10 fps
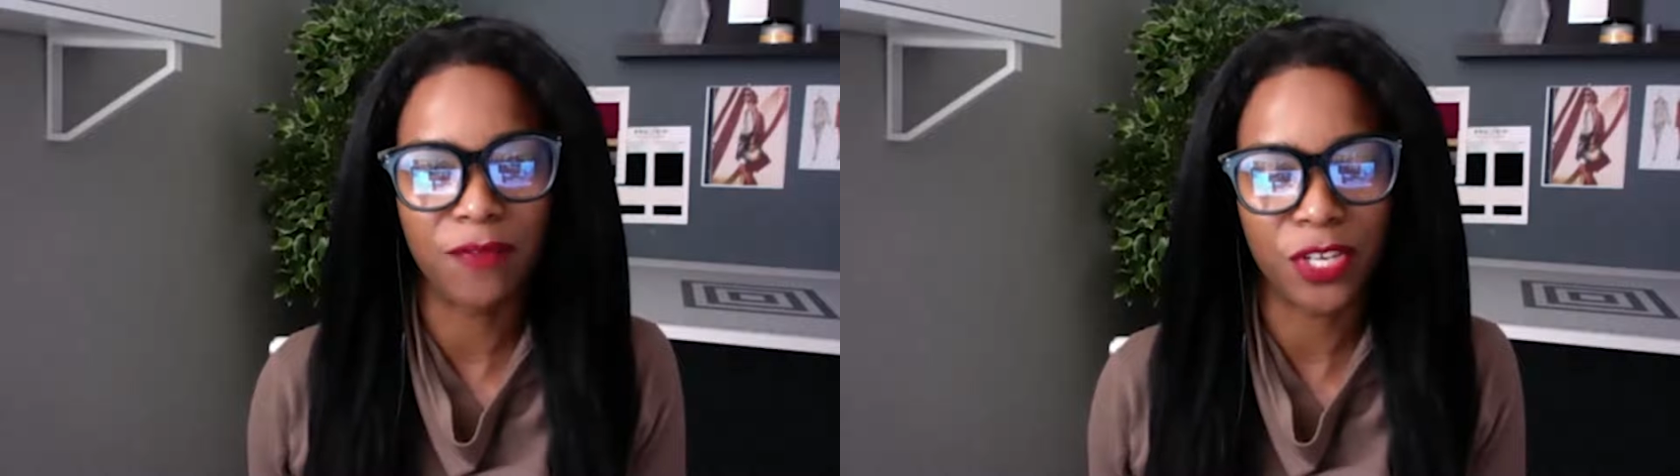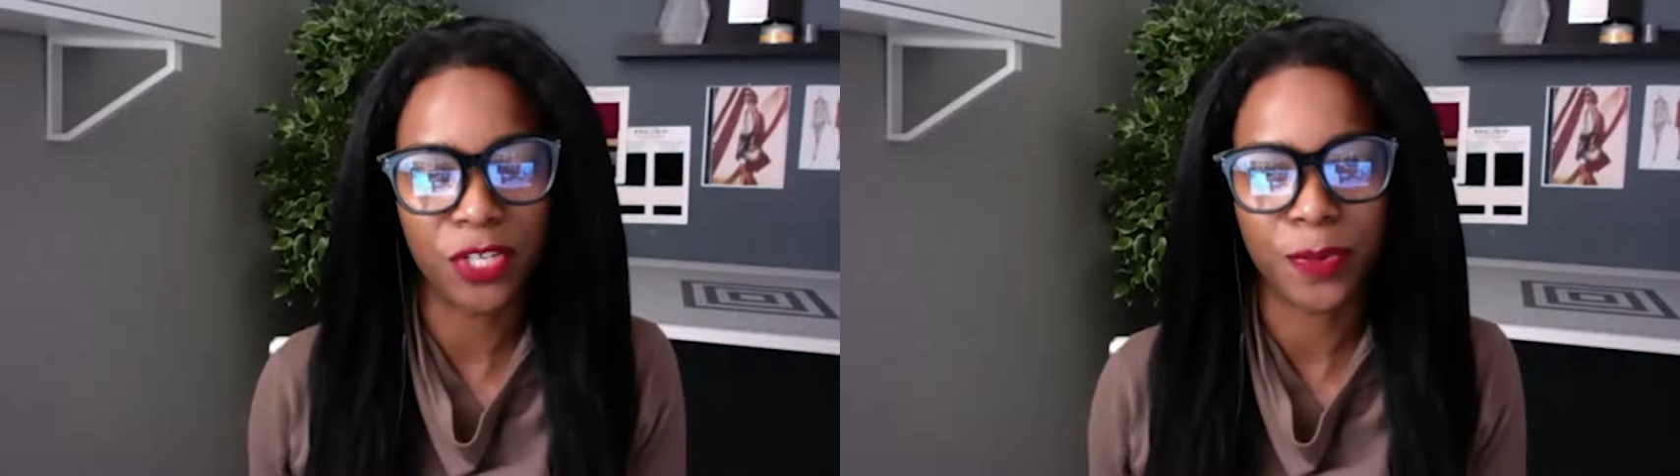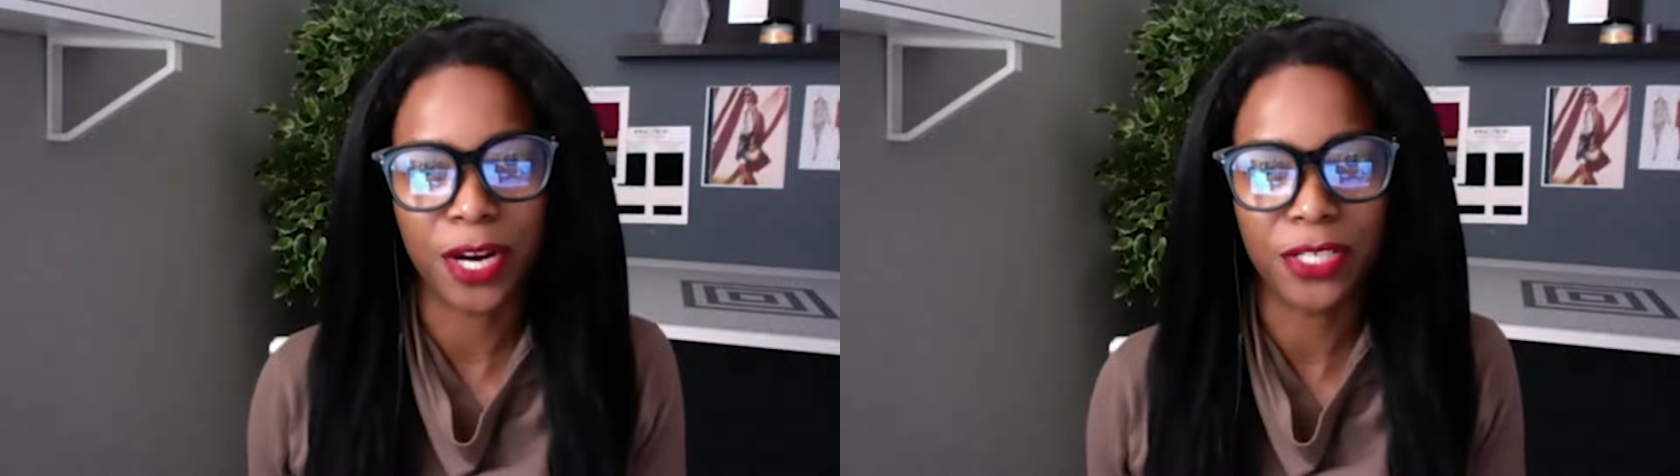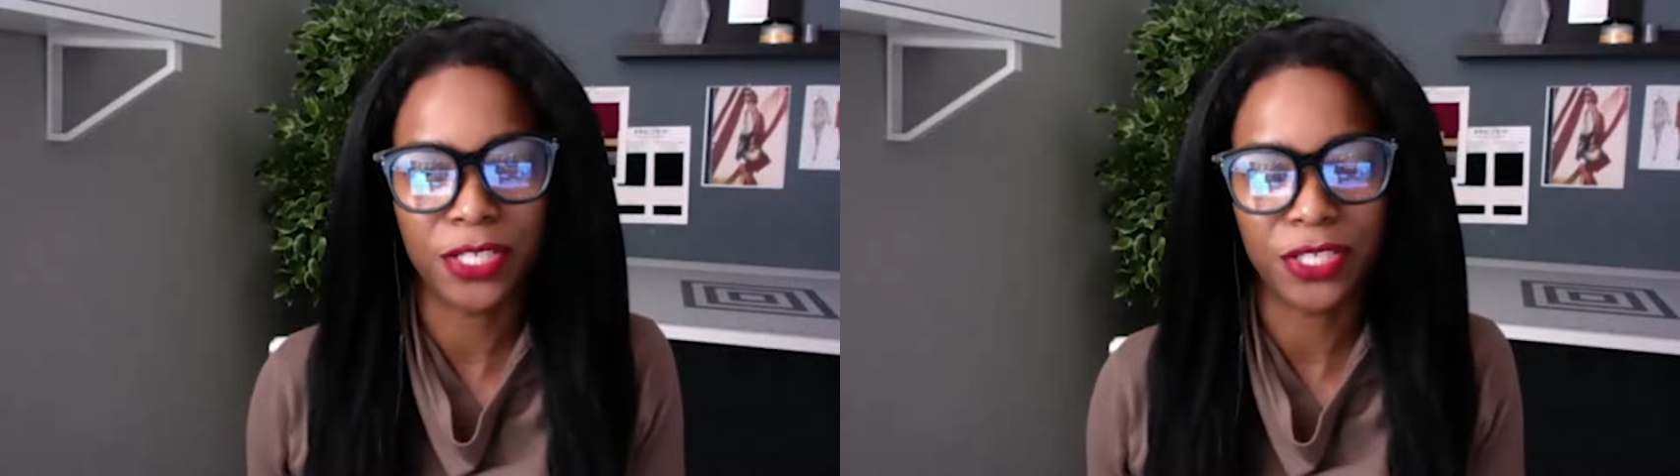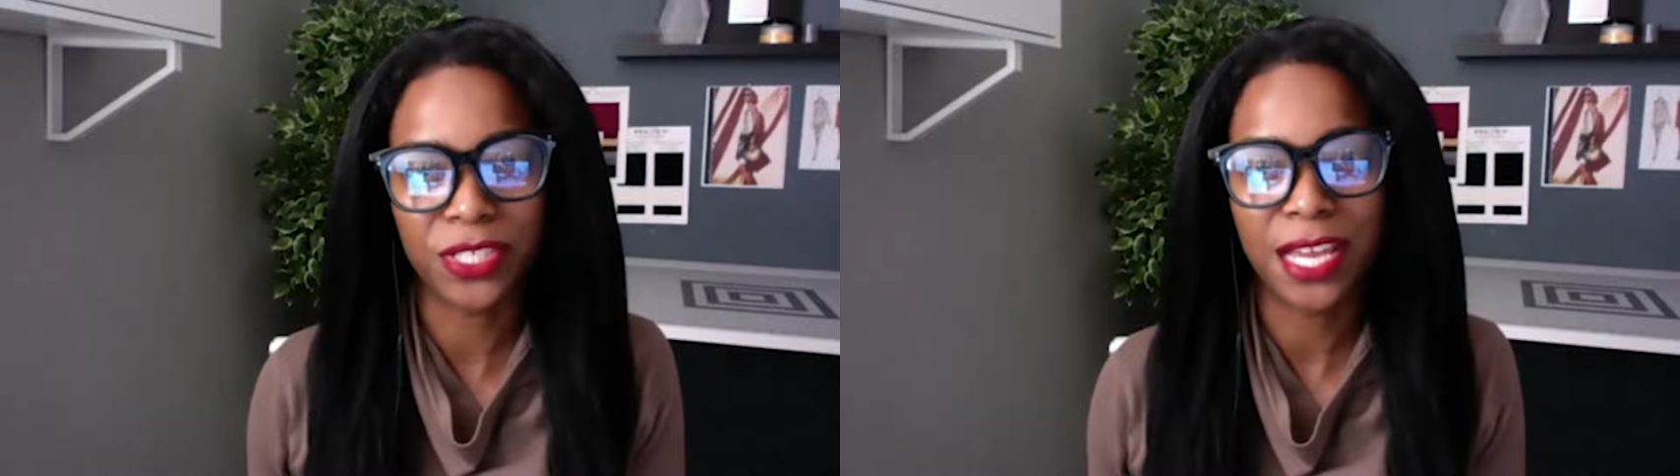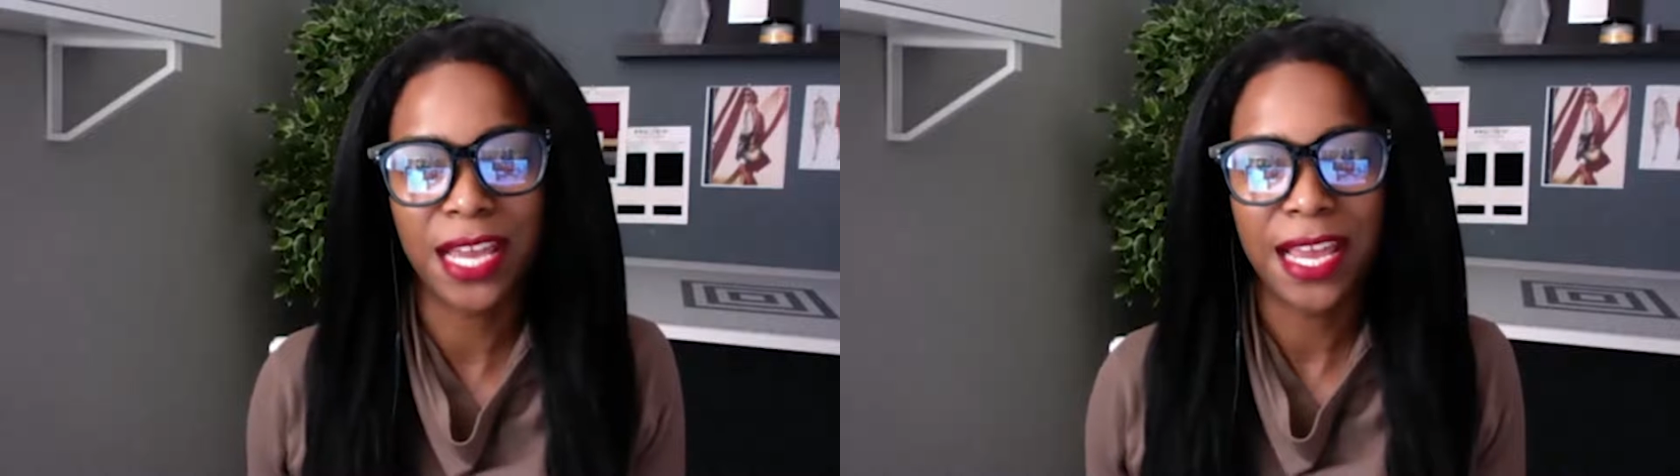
vendor partners